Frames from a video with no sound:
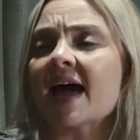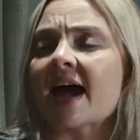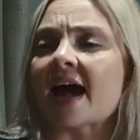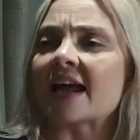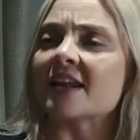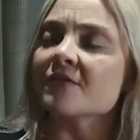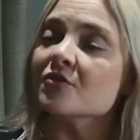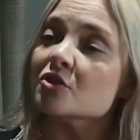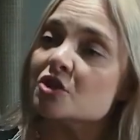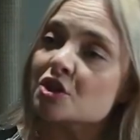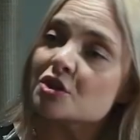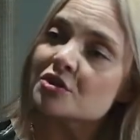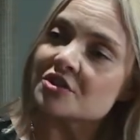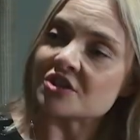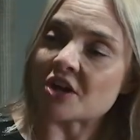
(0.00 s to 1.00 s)
And if you
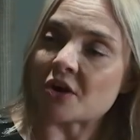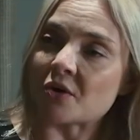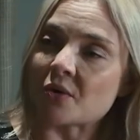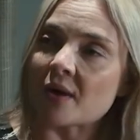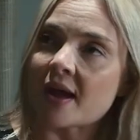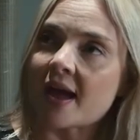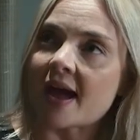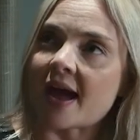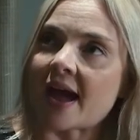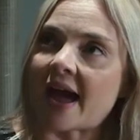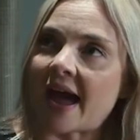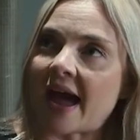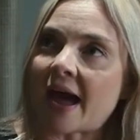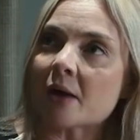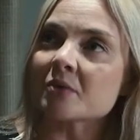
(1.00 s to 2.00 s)
do so,
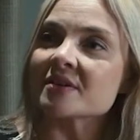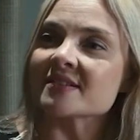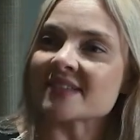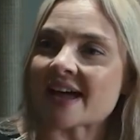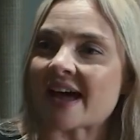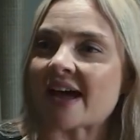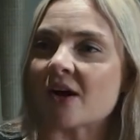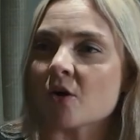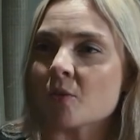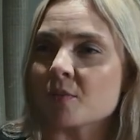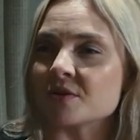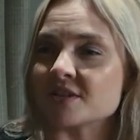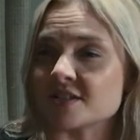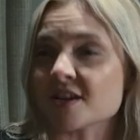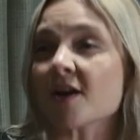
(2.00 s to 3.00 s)
how does that help
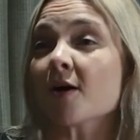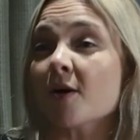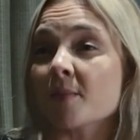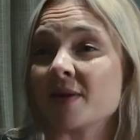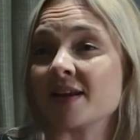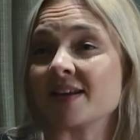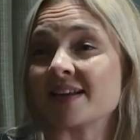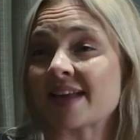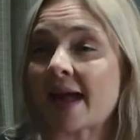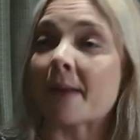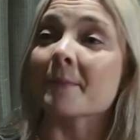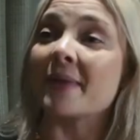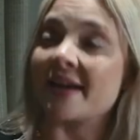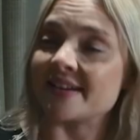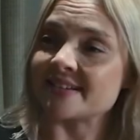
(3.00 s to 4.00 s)
determine
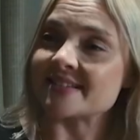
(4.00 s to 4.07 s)
campaign